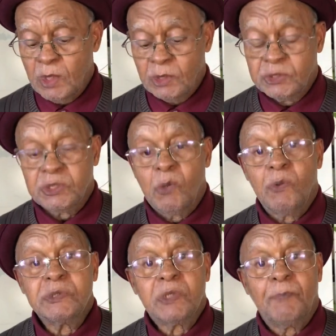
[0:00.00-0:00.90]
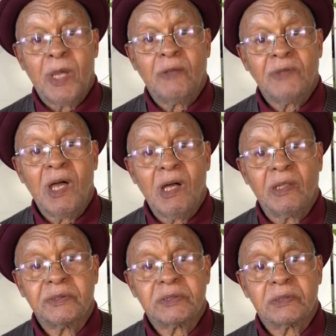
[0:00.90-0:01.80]
And so it was about
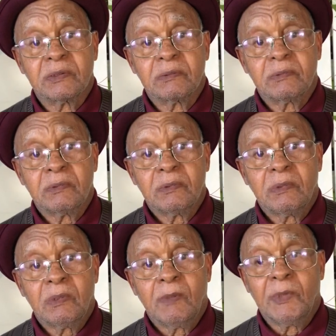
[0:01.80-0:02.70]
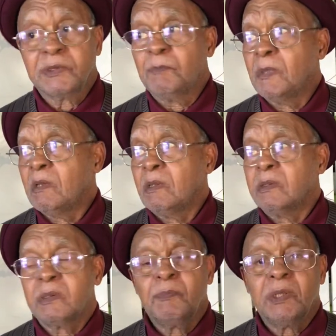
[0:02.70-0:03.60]
knowledge. But
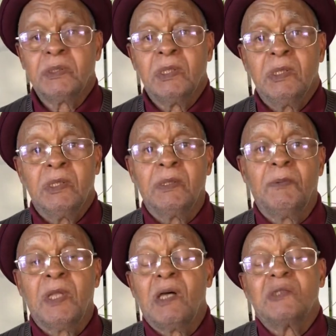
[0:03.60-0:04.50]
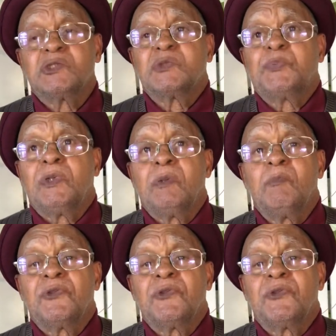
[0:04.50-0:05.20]
the knowledge is put in